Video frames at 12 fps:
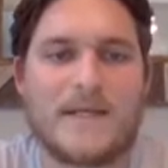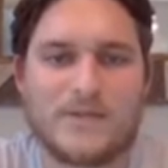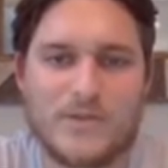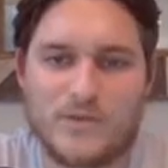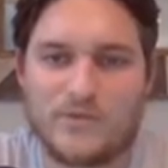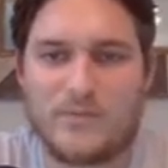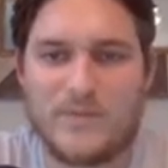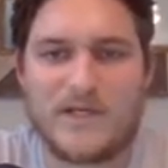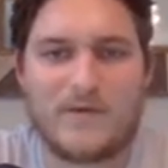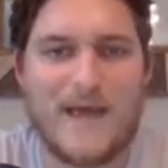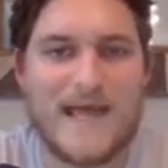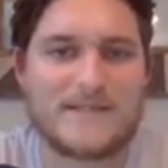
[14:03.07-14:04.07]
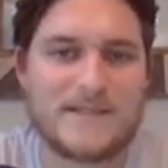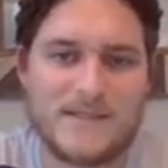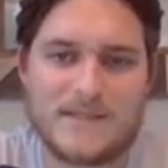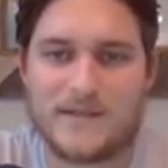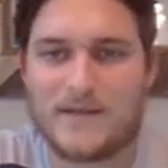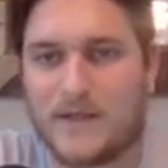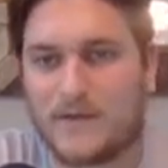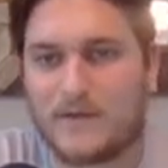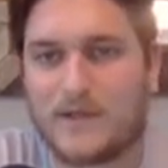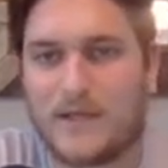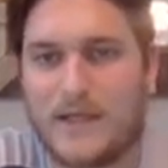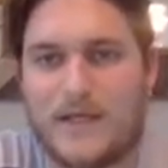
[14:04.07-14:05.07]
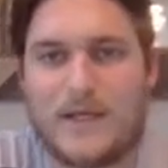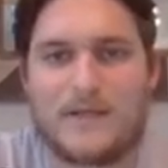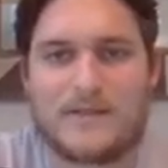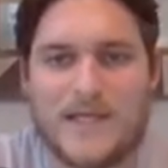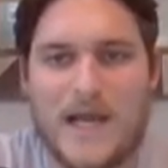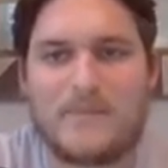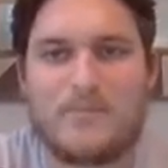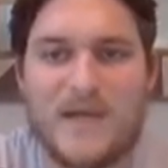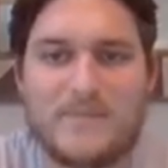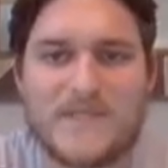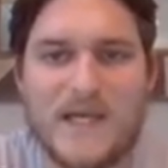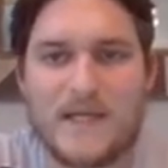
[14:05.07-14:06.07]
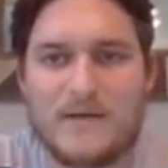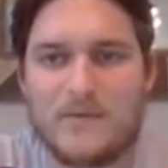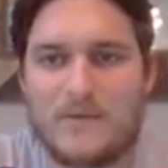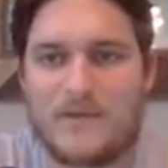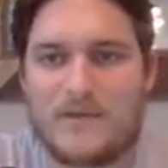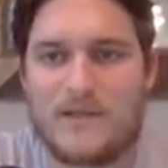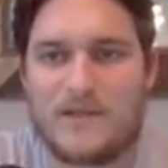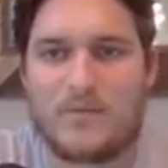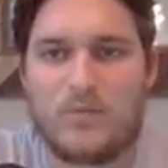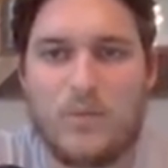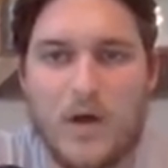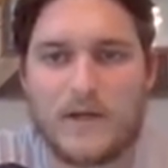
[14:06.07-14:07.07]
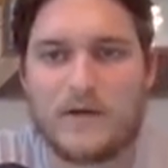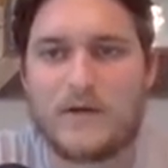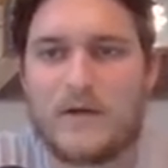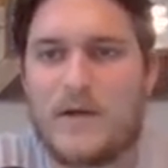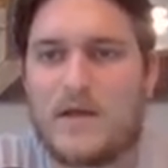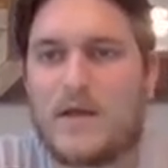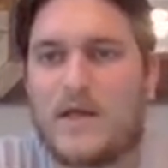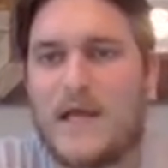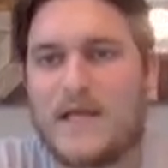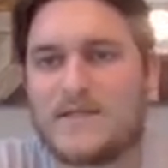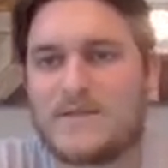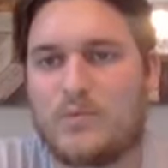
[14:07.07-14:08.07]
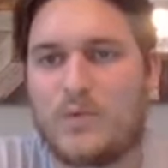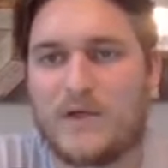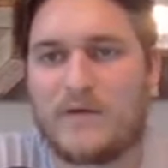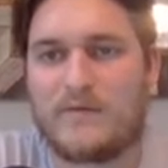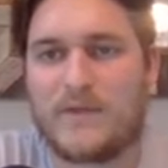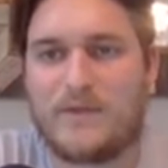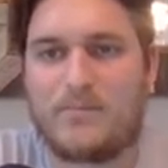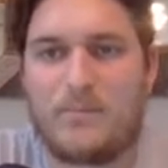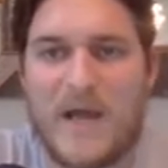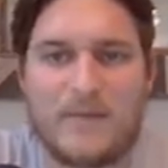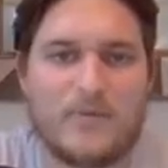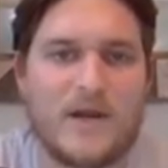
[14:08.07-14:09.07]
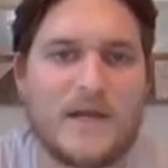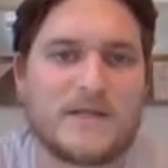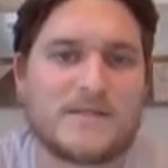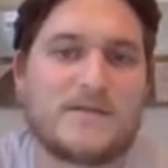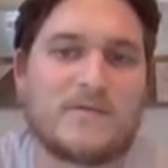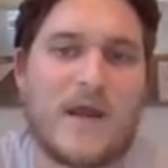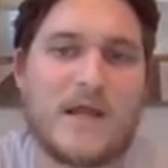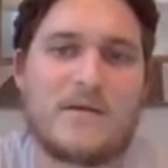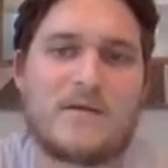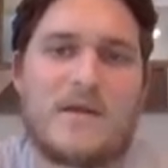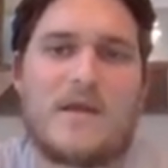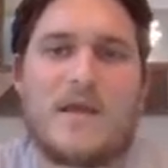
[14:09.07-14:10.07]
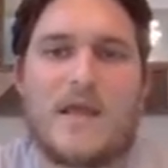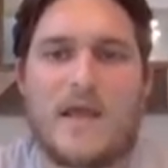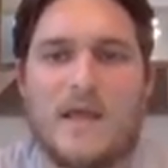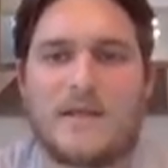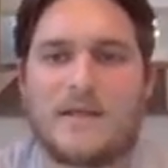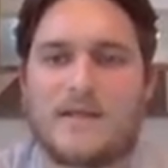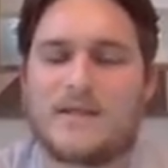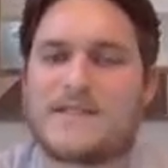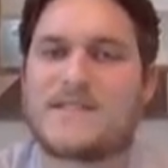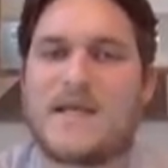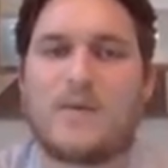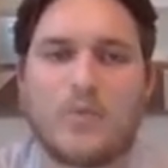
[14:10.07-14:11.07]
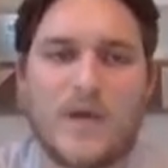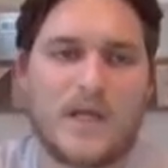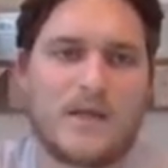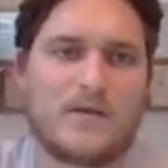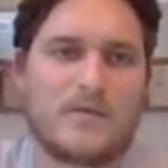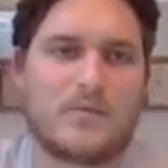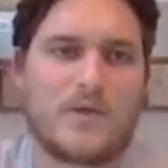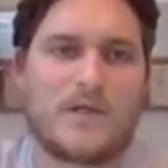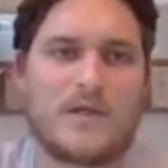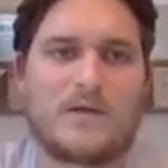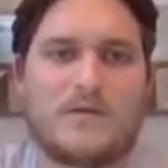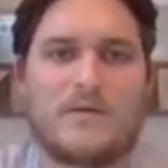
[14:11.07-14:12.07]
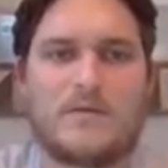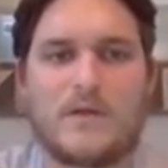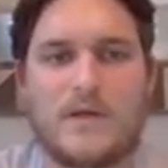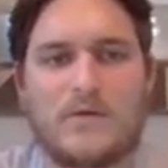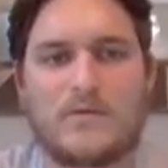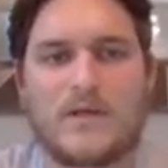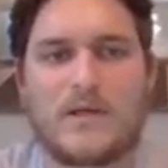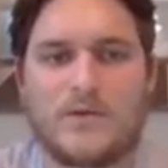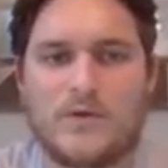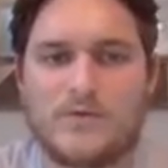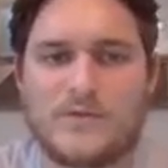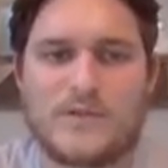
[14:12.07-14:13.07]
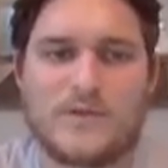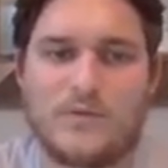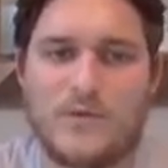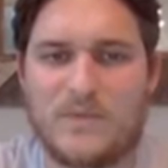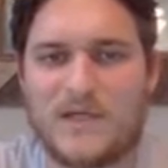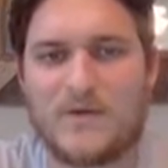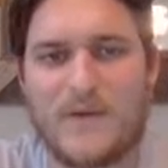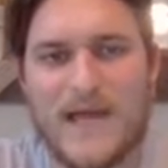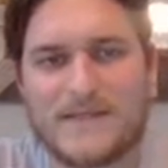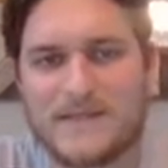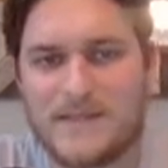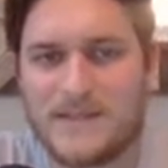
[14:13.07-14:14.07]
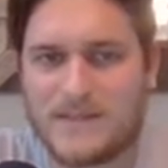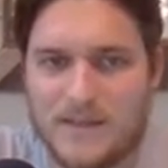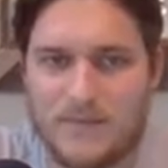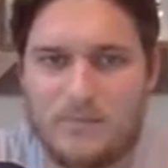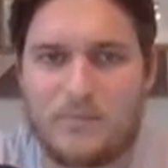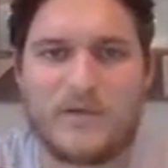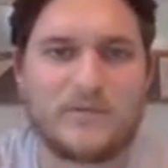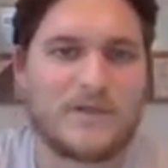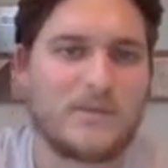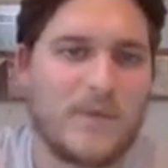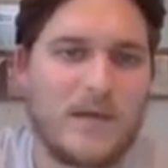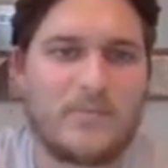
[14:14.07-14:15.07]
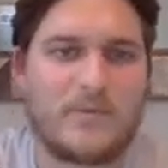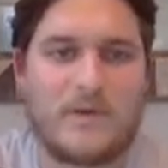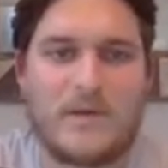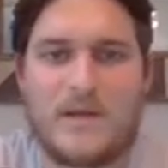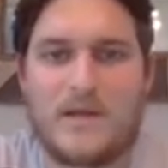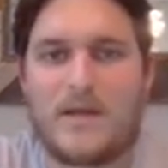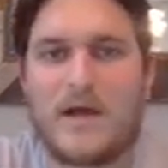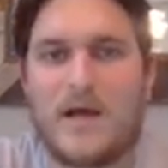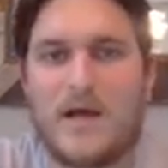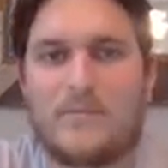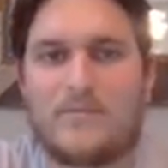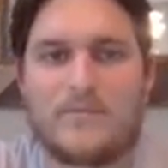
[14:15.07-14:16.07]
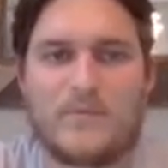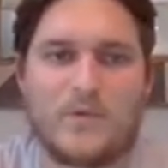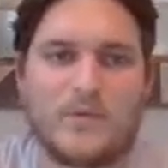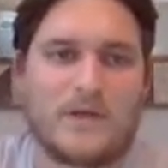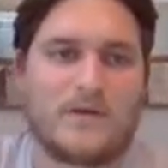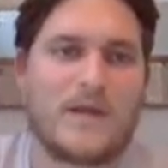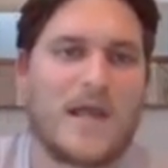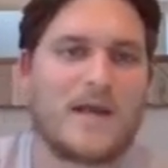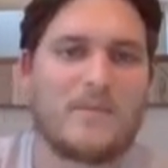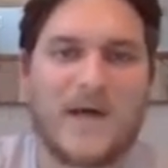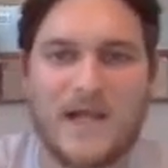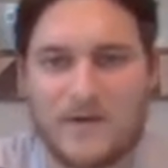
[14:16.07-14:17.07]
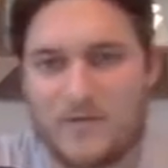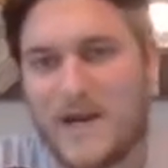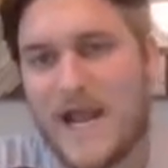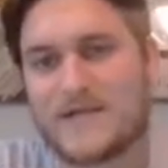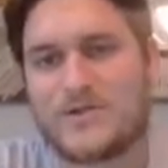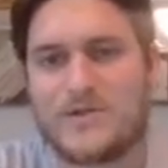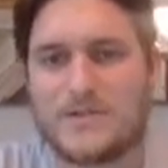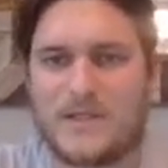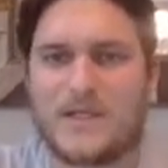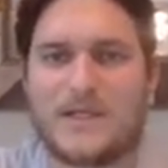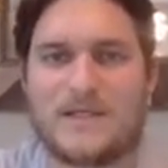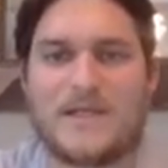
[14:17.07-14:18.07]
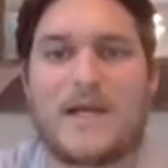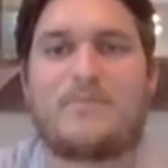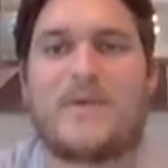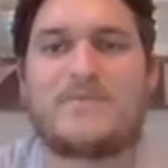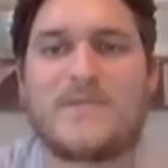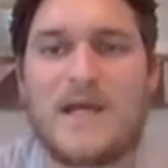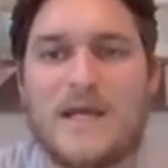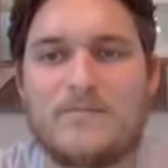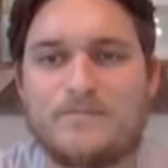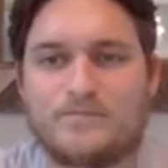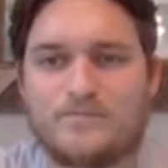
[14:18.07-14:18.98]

2 amino acids, and then you're going to get a dipeptide with the water as one of the byproducts, right? And in the same way, we, can use 2 amino acids and build them up through an anabolic reaction to get a dipeptide.